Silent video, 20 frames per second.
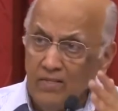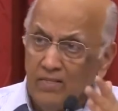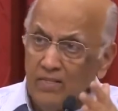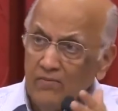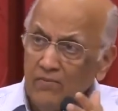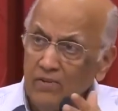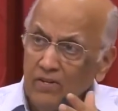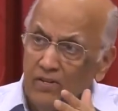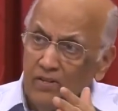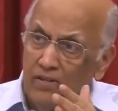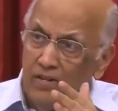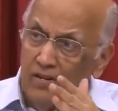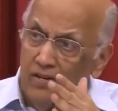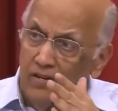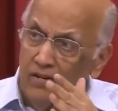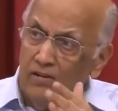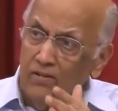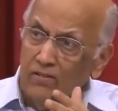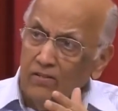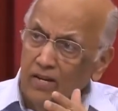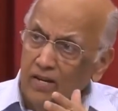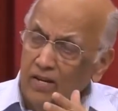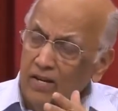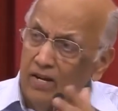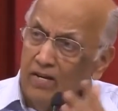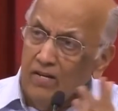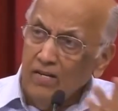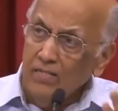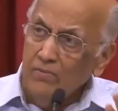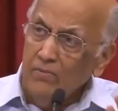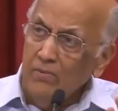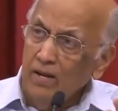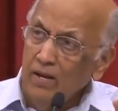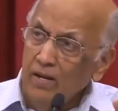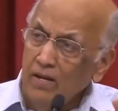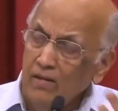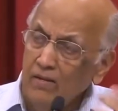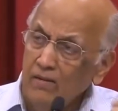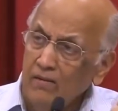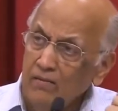even in the earth, I can't
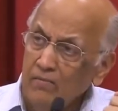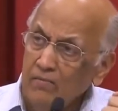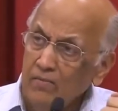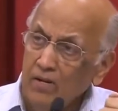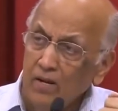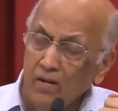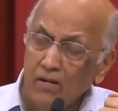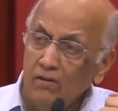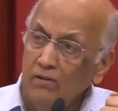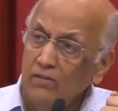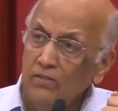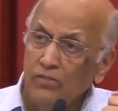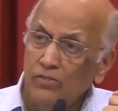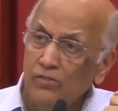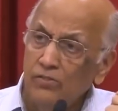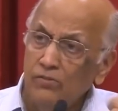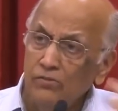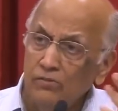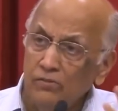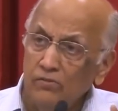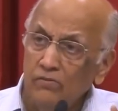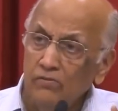explain, but I know it's true.